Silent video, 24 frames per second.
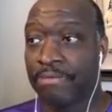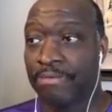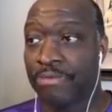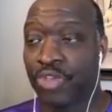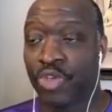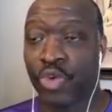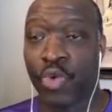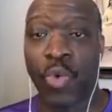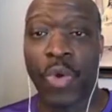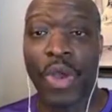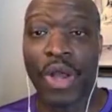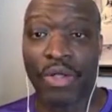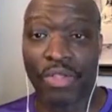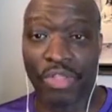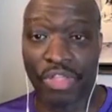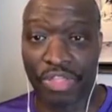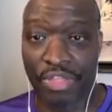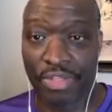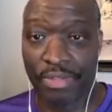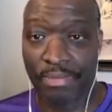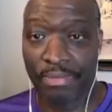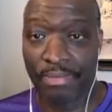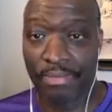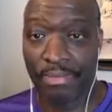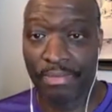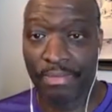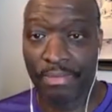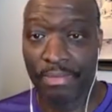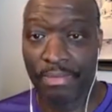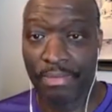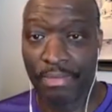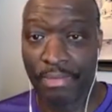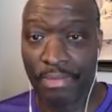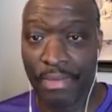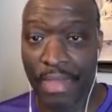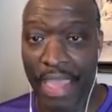12th
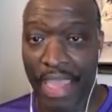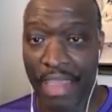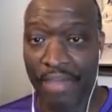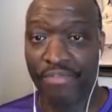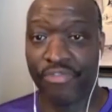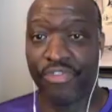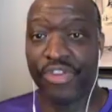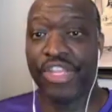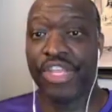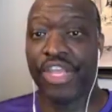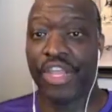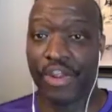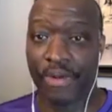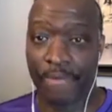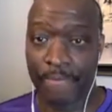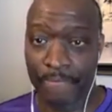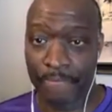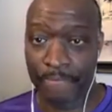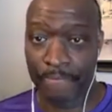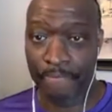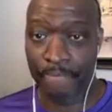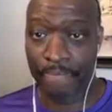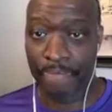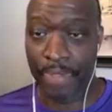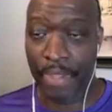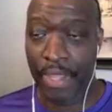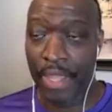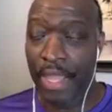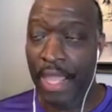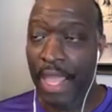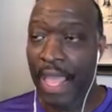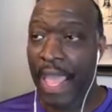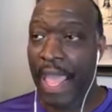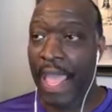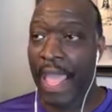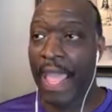every year
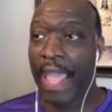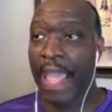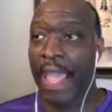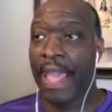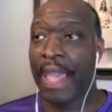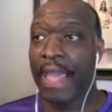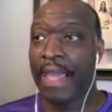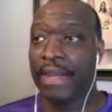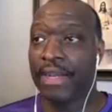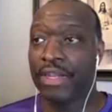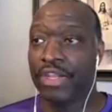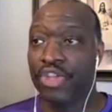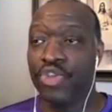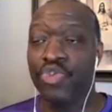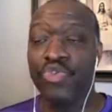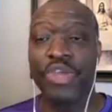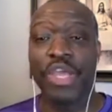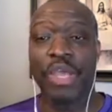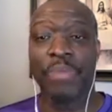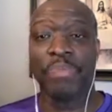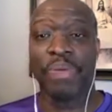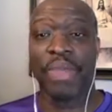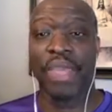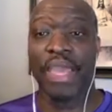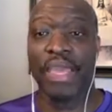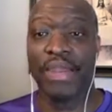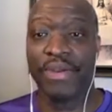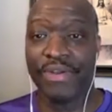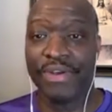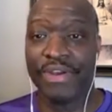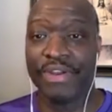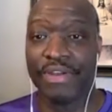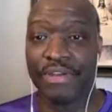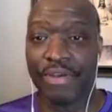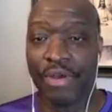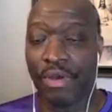and you get paid
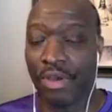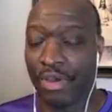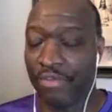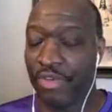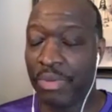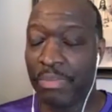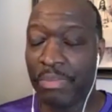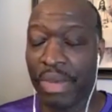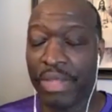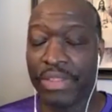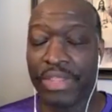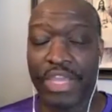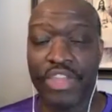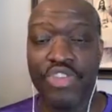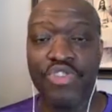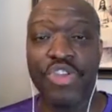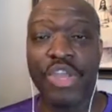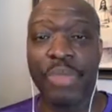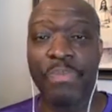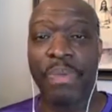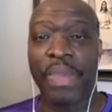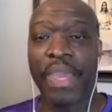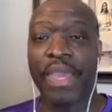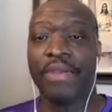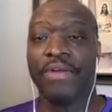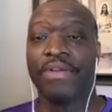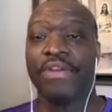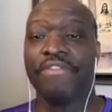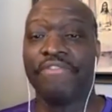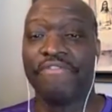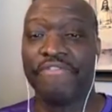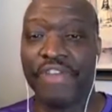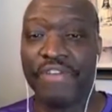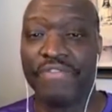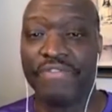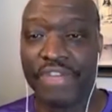on every month and you get paid on the
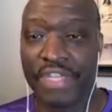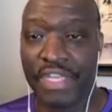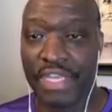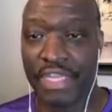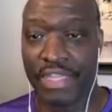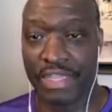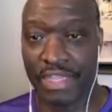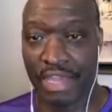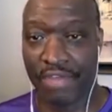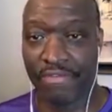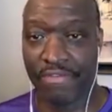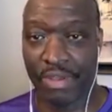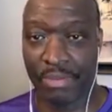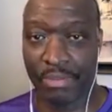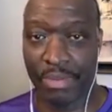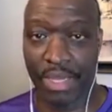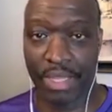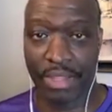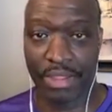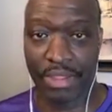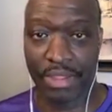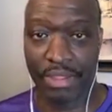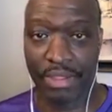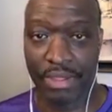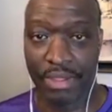15th every month.